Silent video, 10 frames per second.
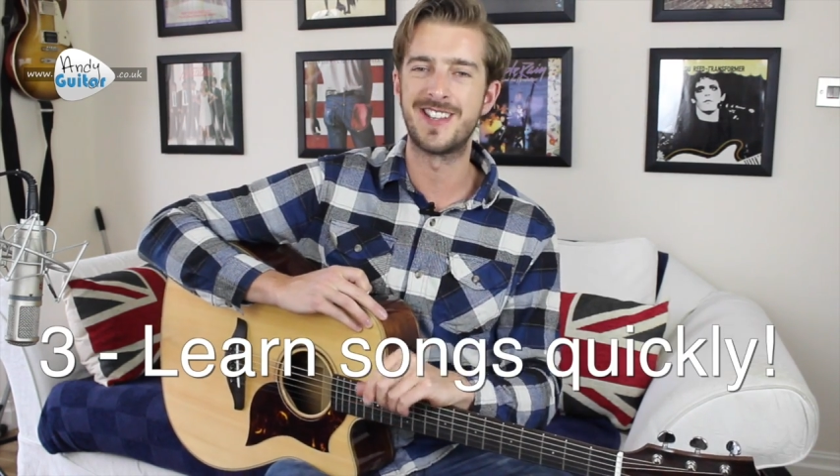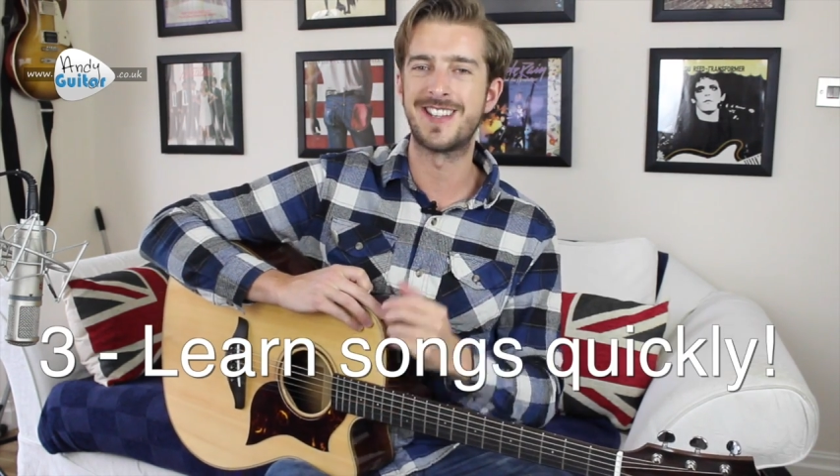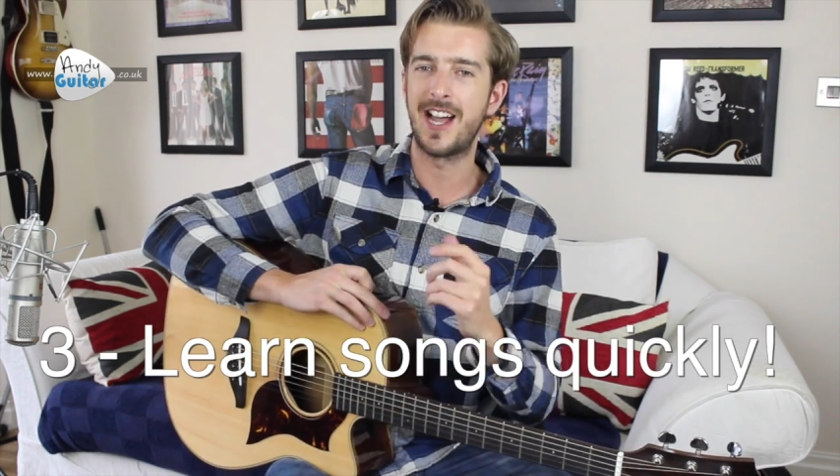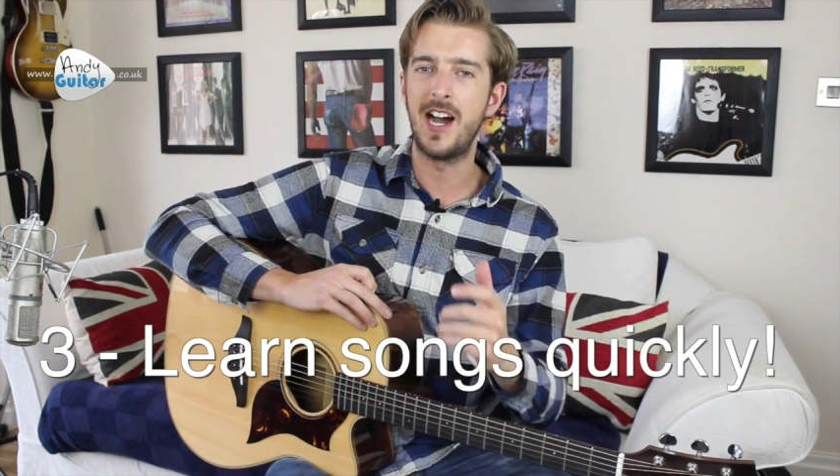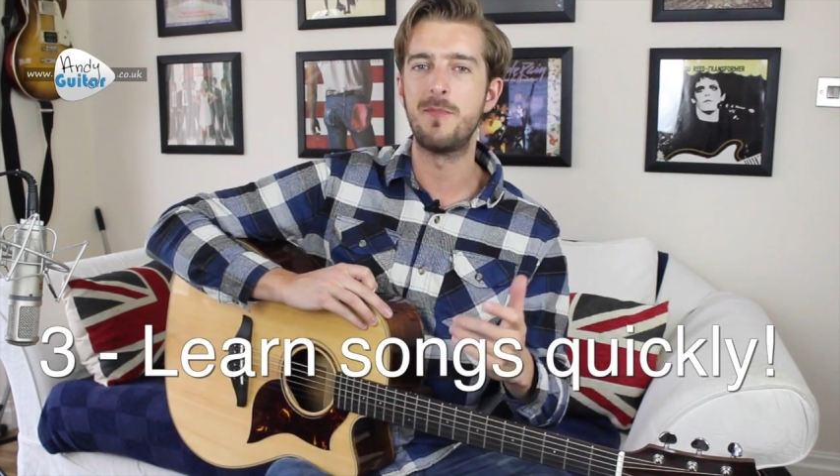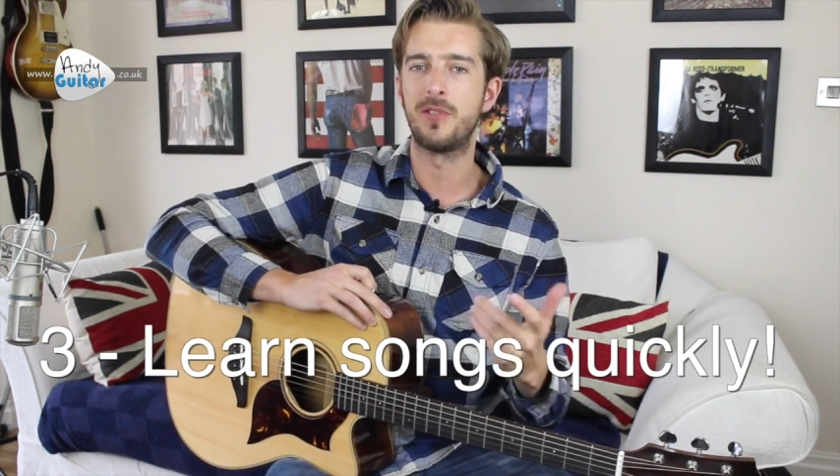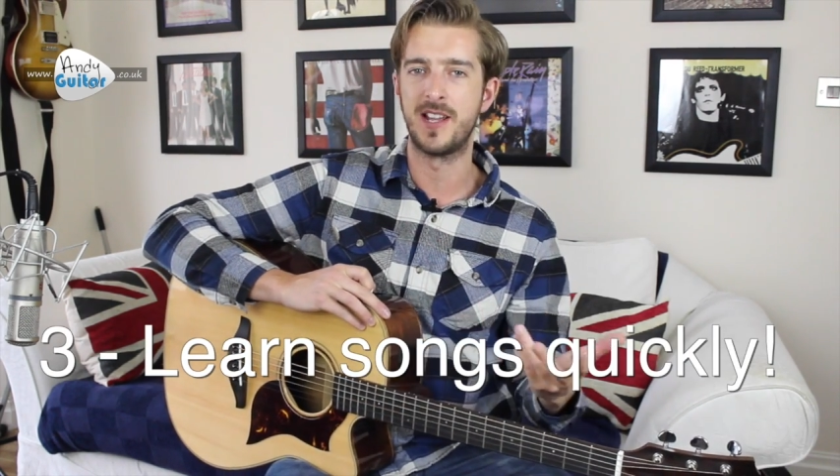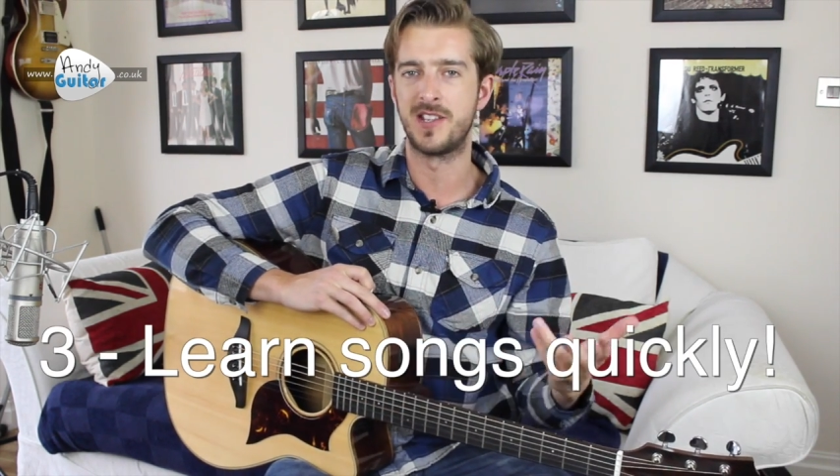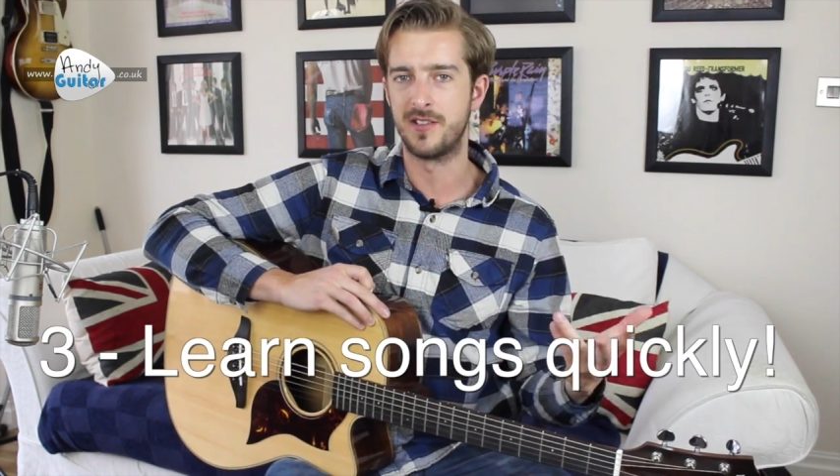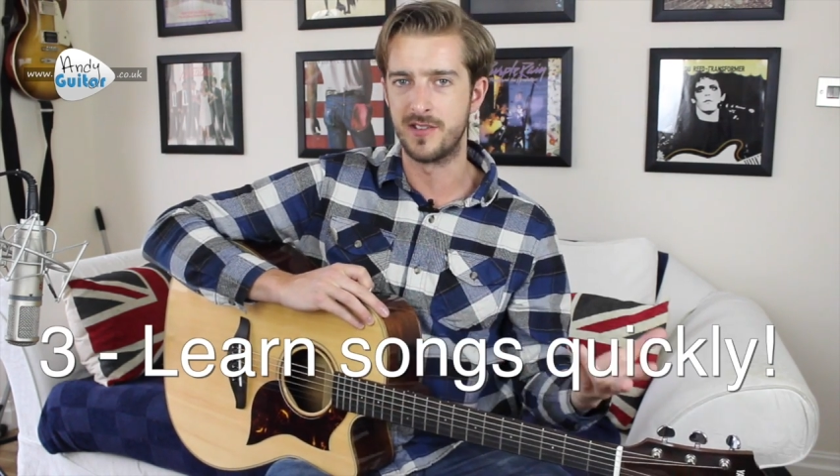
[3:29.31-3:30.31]
Skype
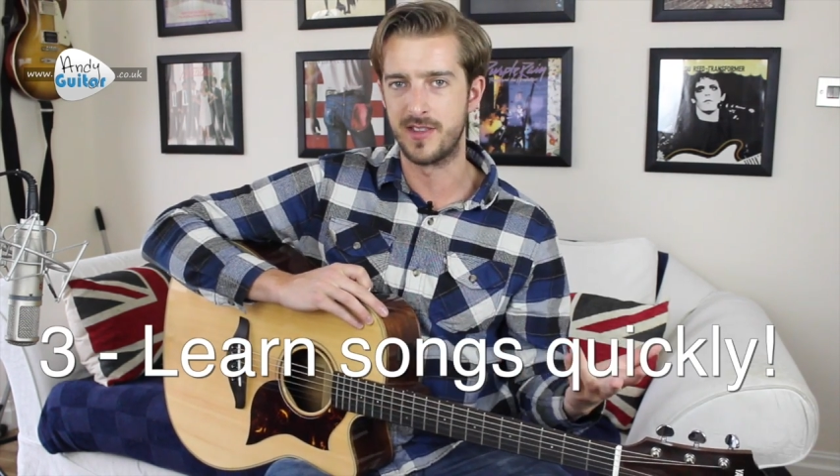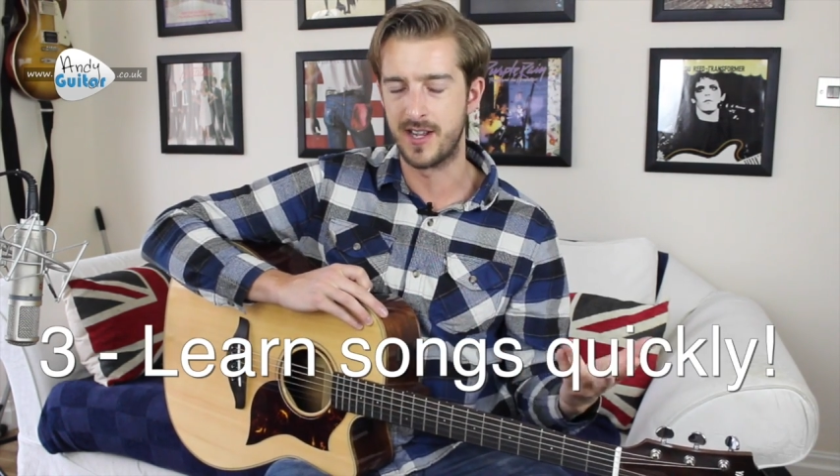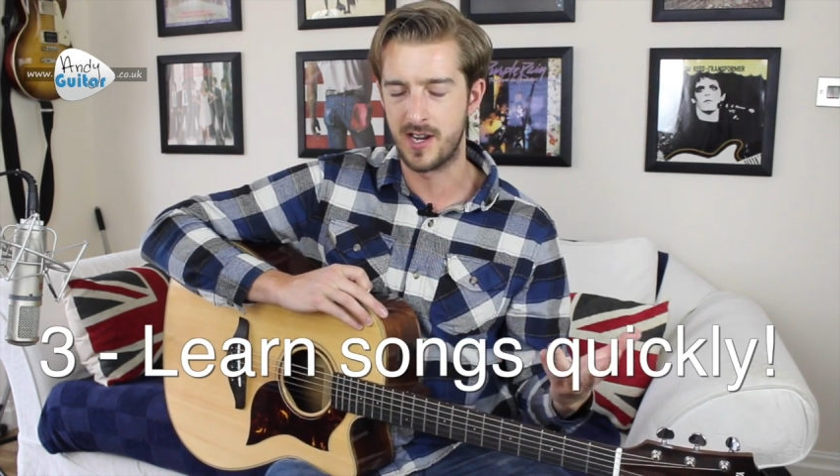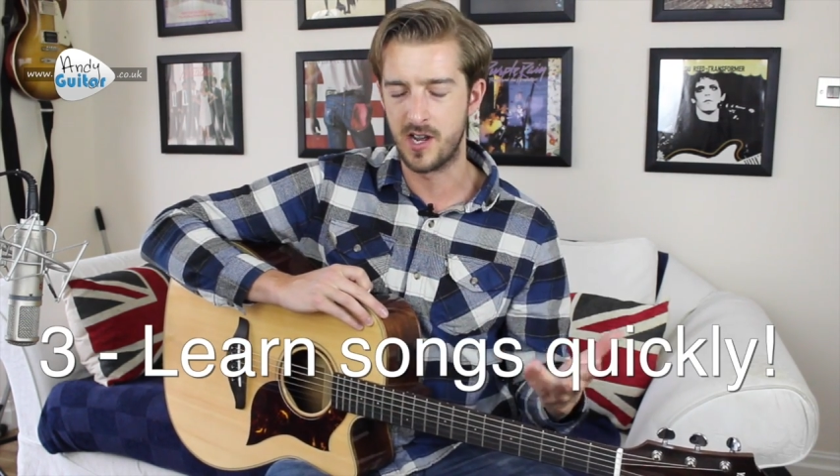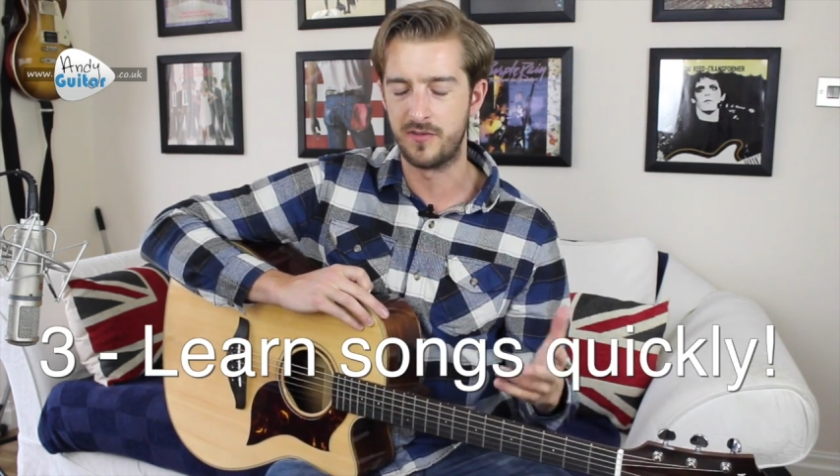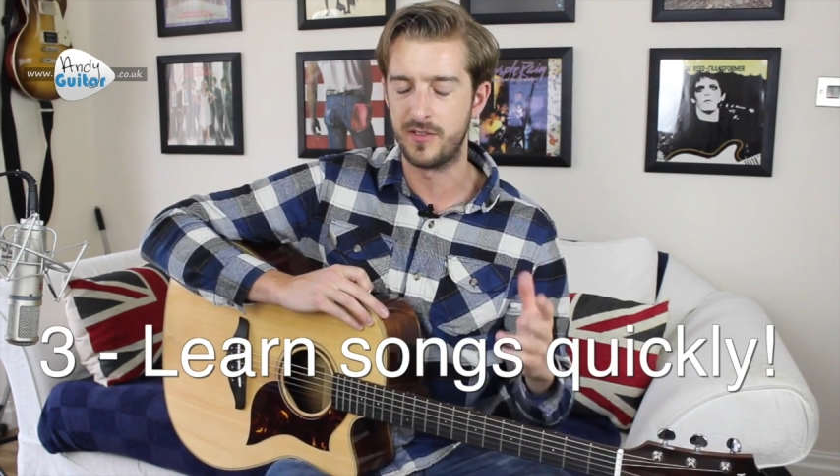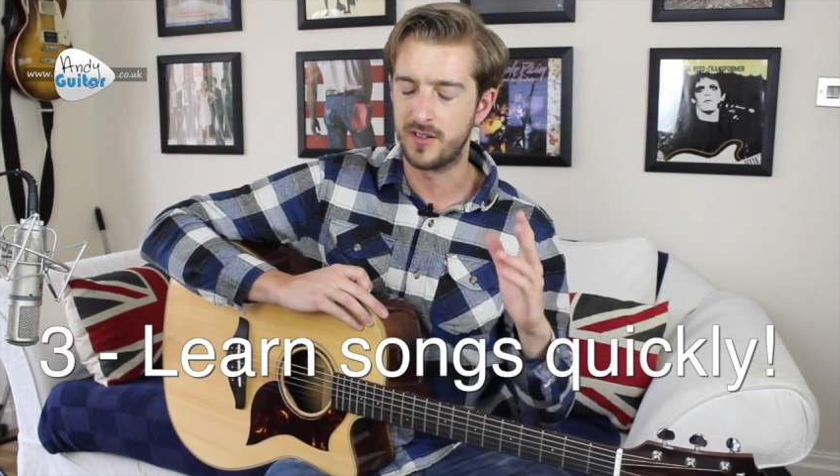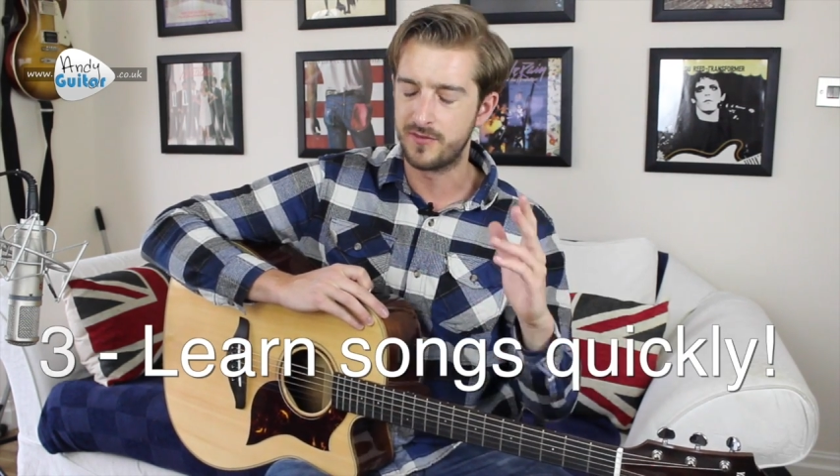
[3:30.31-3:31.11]
lessons that I offer.